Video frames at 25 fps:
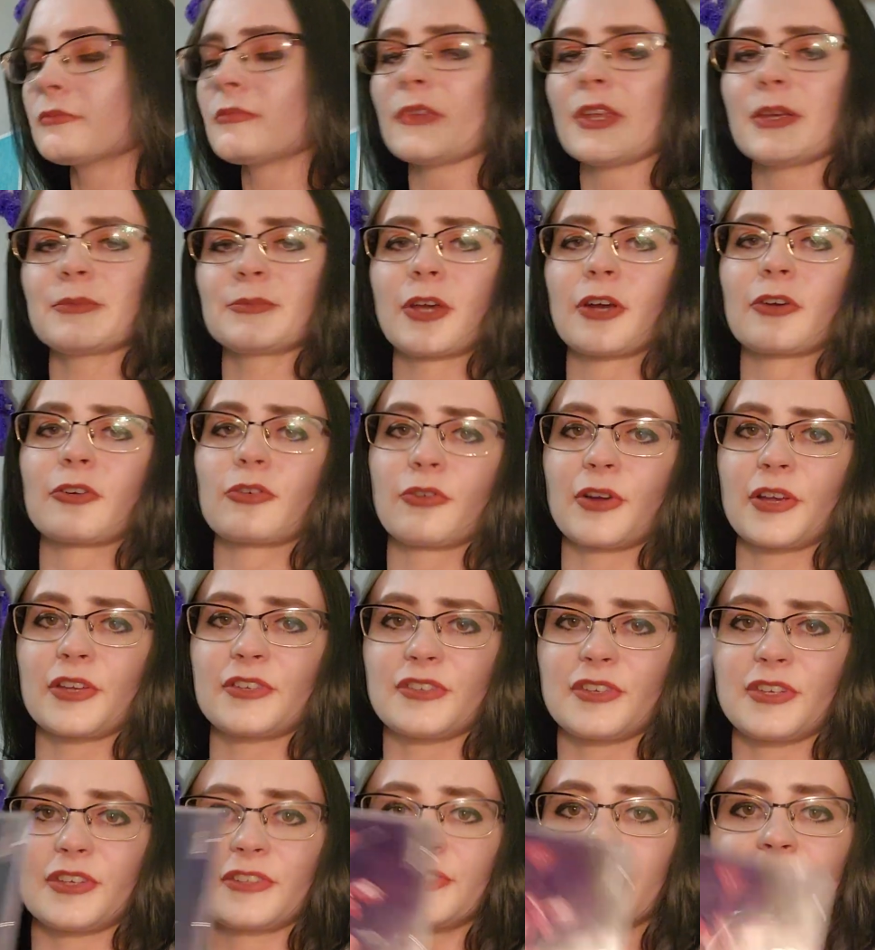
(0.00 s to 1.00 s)
Not
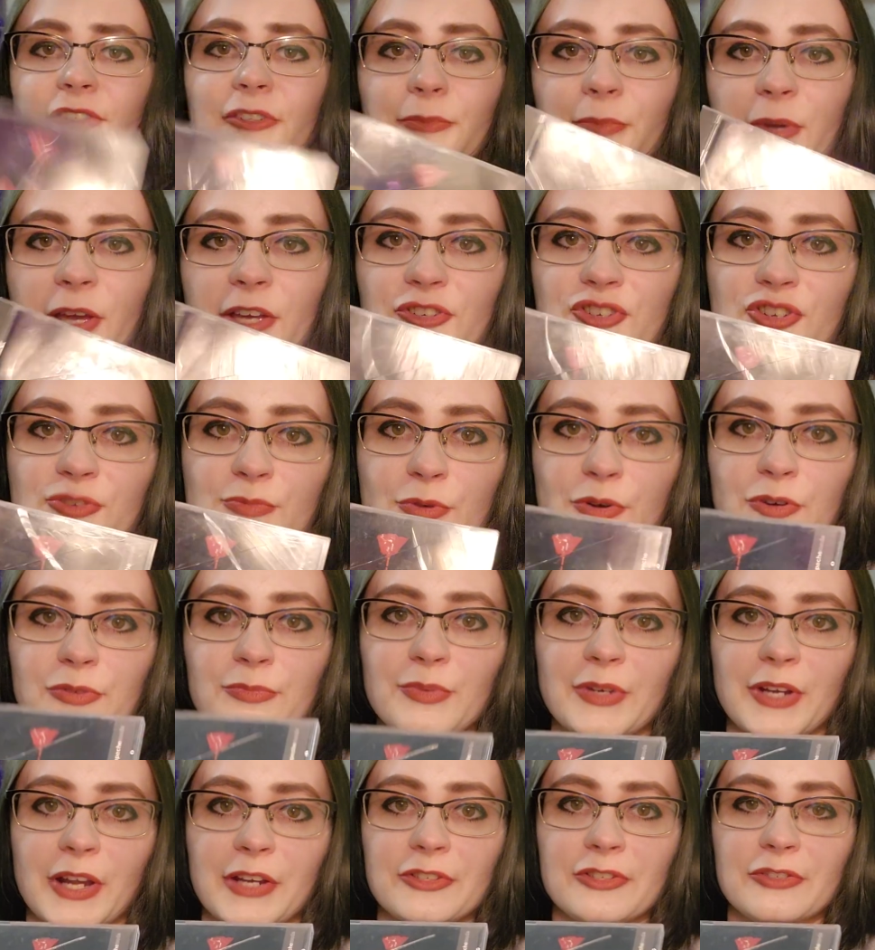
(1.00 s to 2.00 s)
crazy into Depeche Mode,
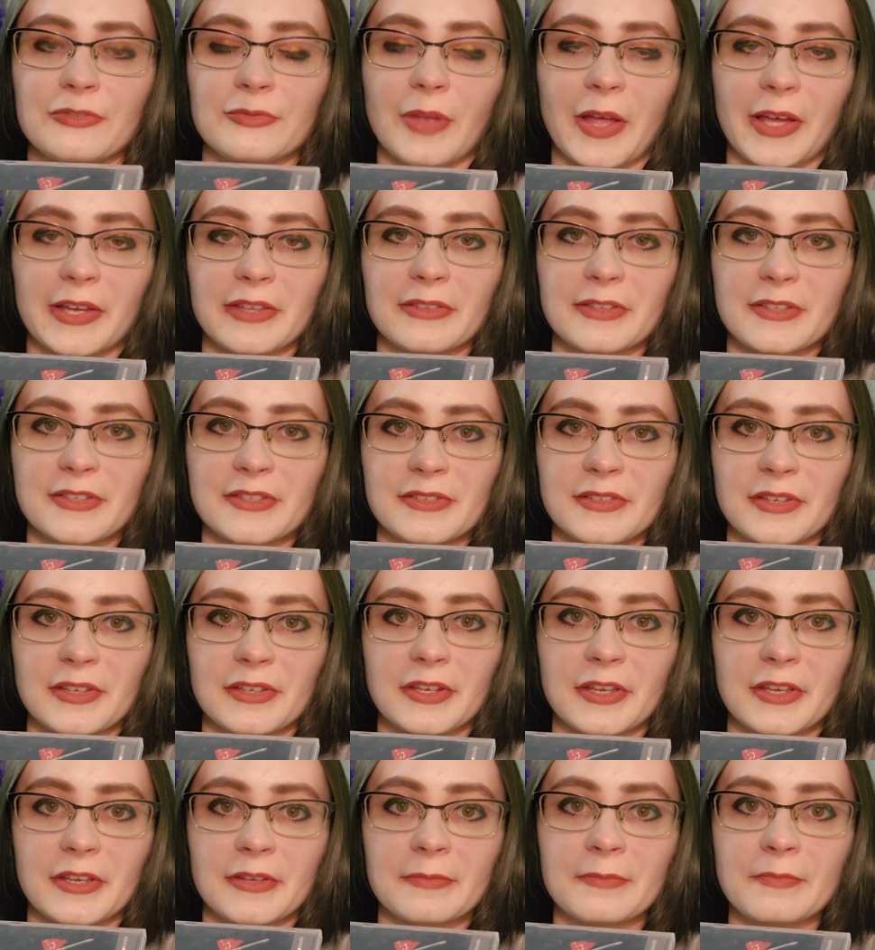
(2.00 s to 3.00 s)
but I do like this
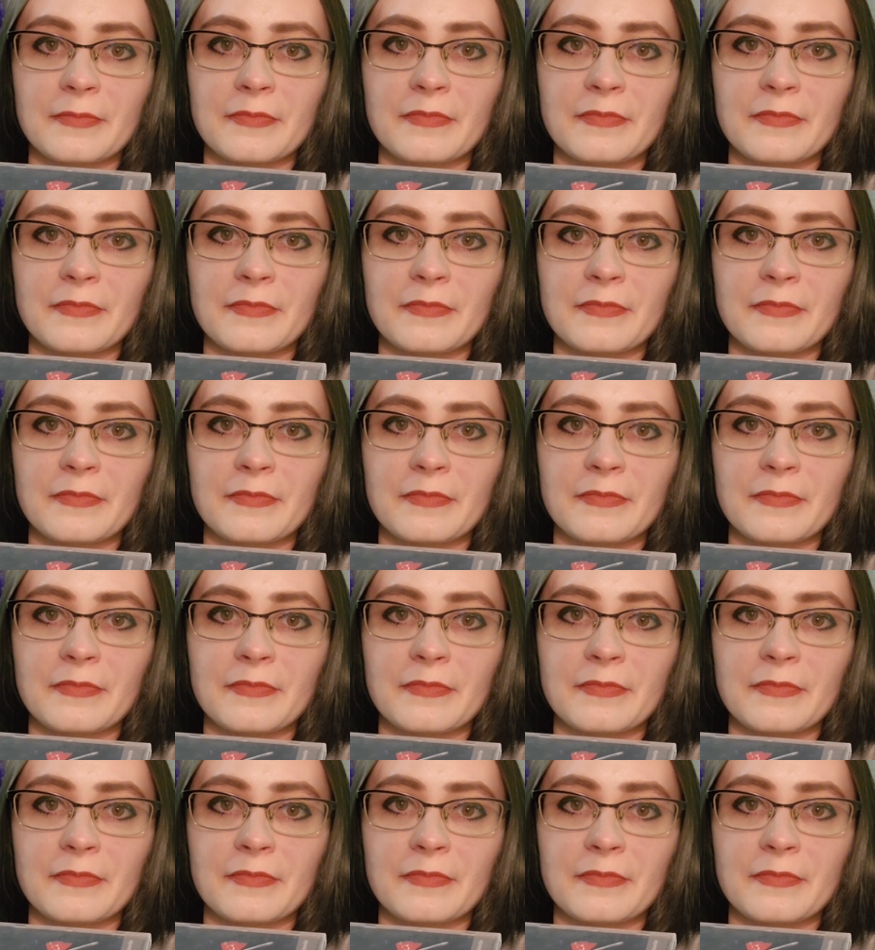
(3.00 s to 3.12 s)
CD.